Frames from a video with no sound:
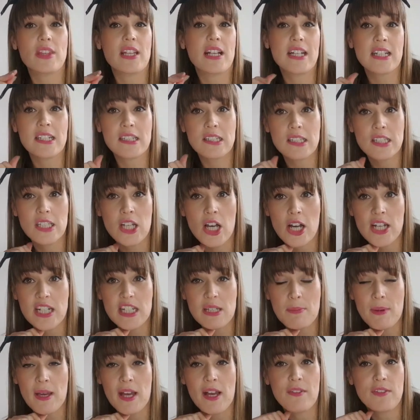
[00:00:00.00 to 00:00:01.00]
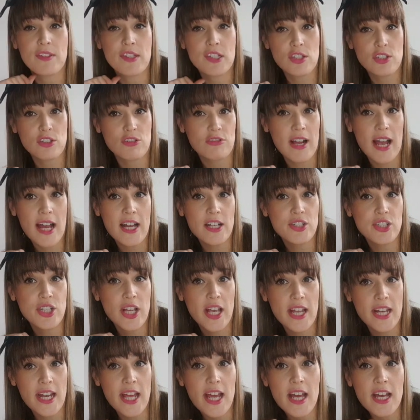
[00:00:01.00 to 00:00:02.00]
a little tiny bit of stretch
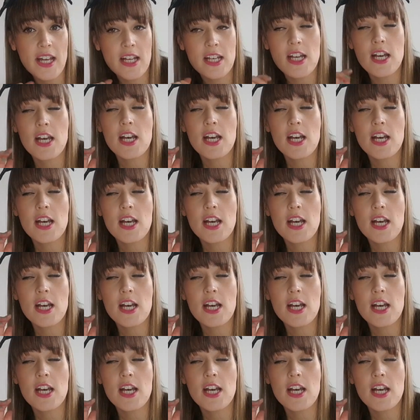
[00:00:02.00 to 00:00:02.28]
in it,